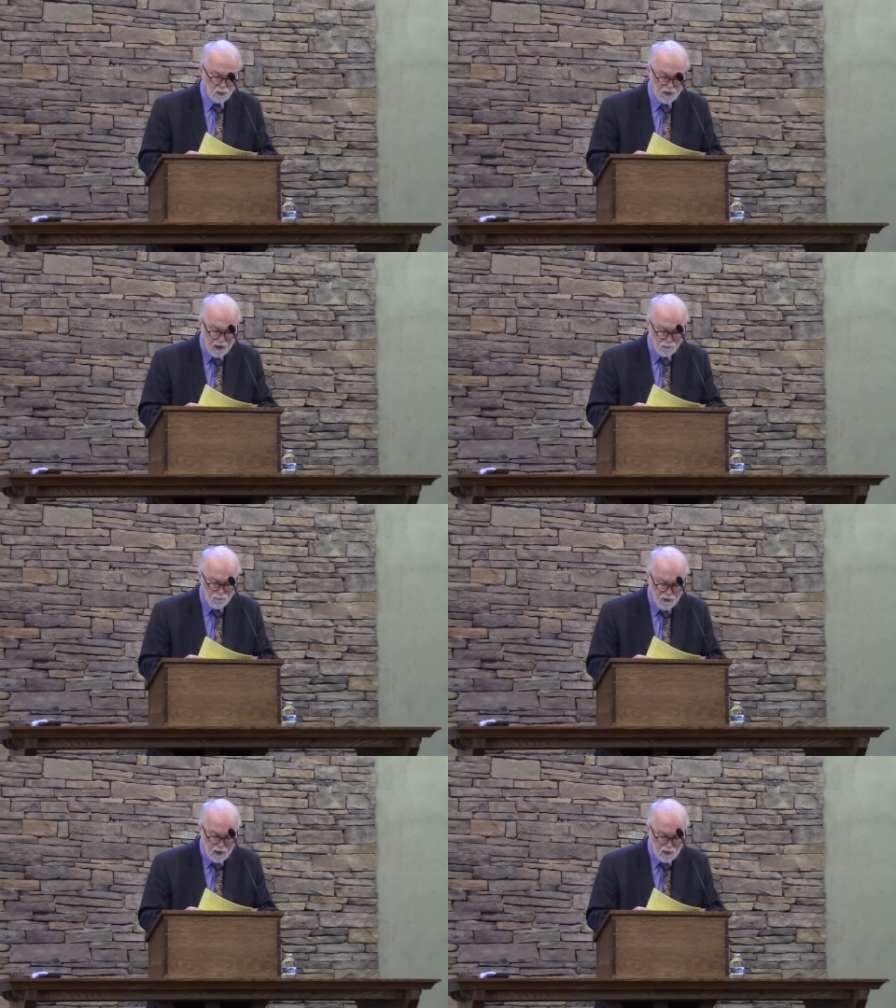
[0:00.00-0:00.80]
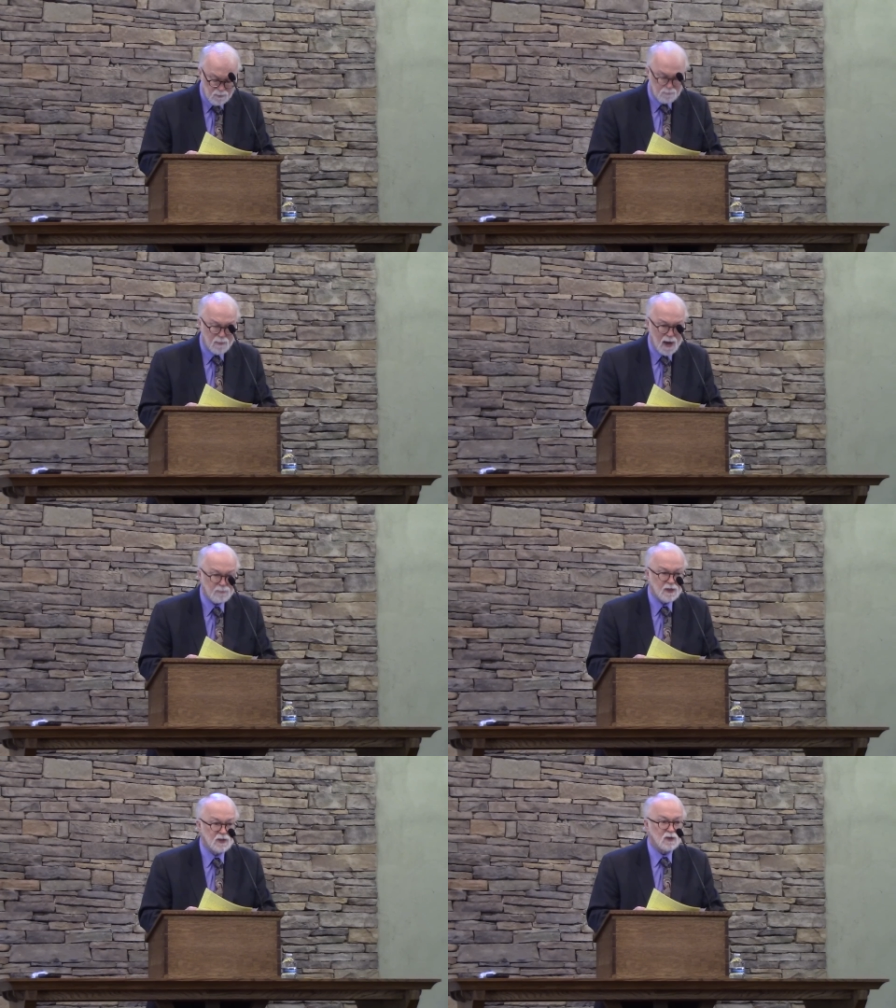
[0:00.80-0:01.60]
Without faith,
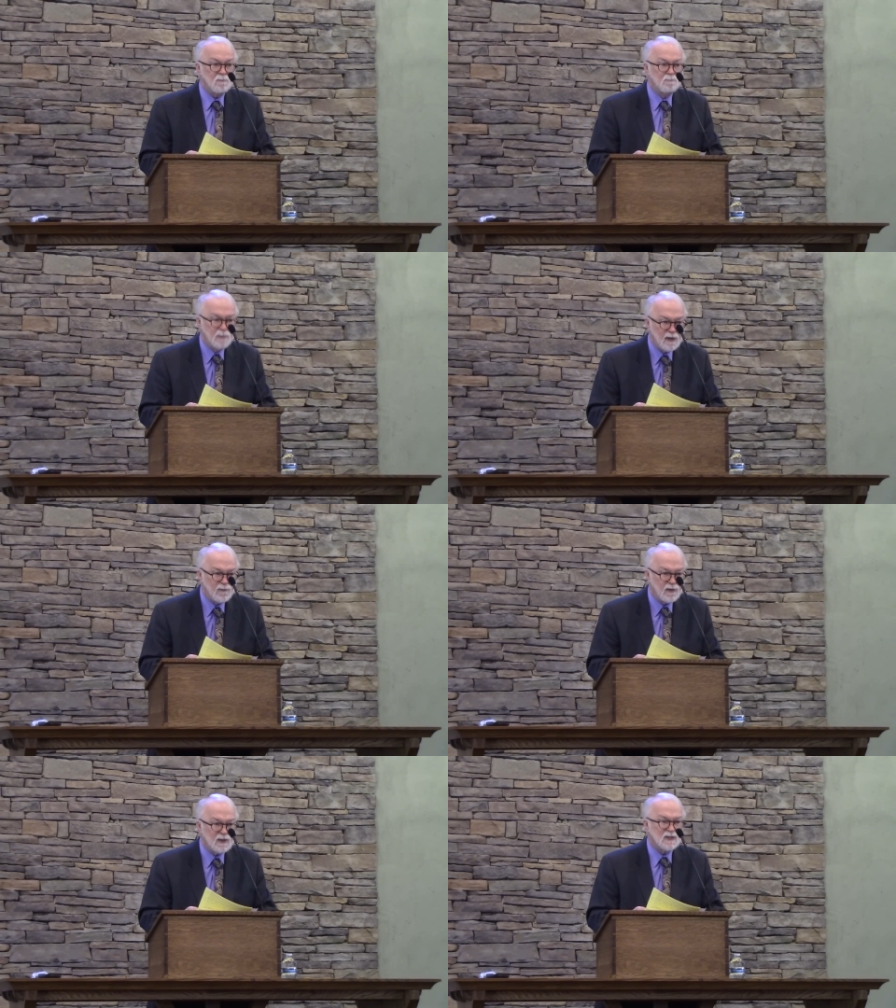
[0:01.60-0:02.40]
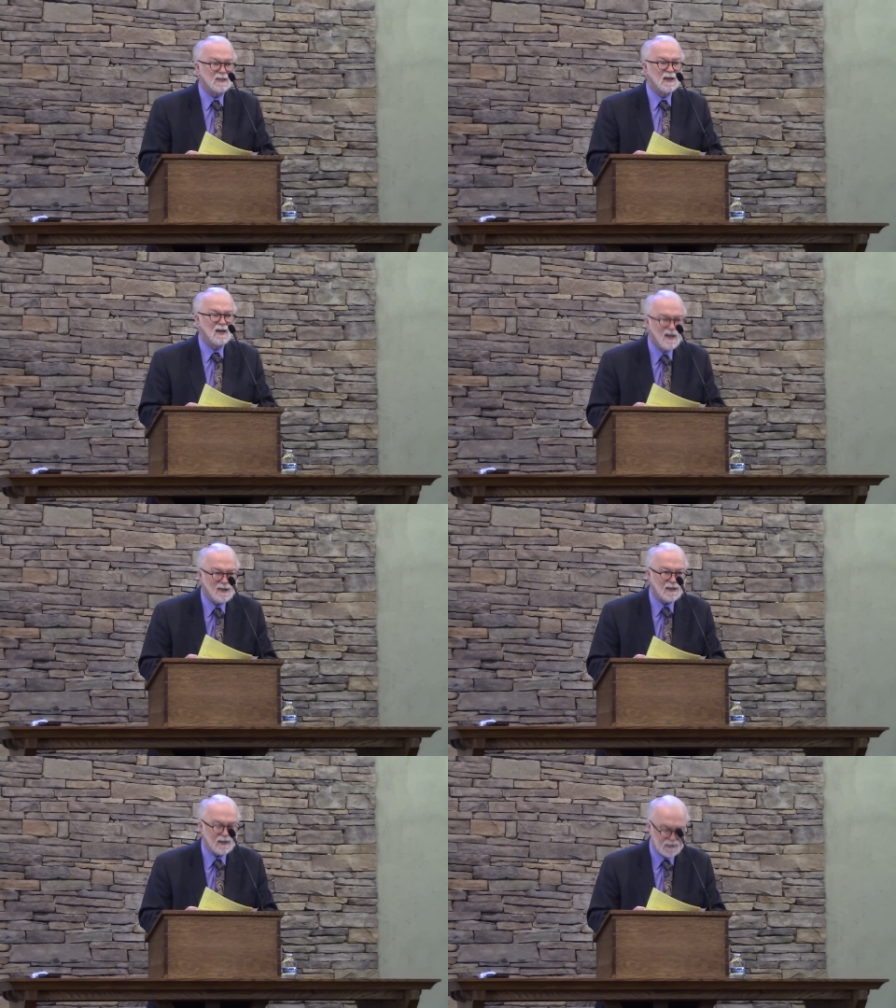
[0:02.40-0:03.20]
baptism benefits
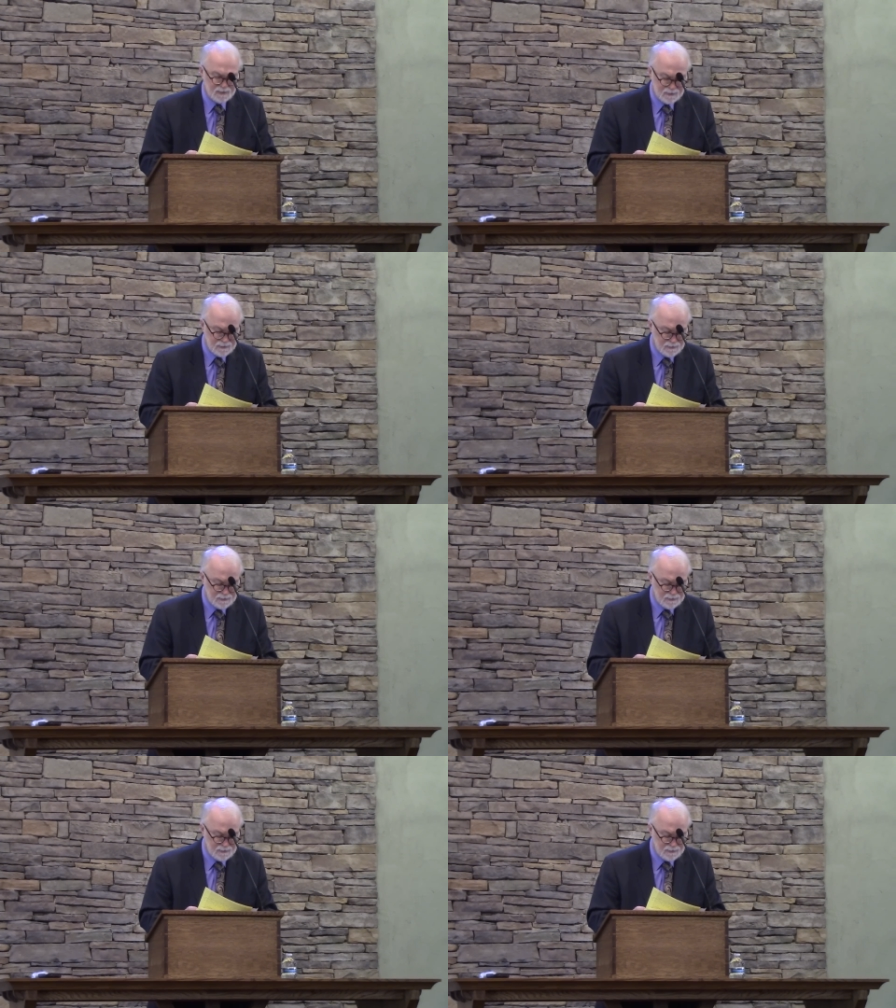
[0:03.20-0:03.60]
nothing.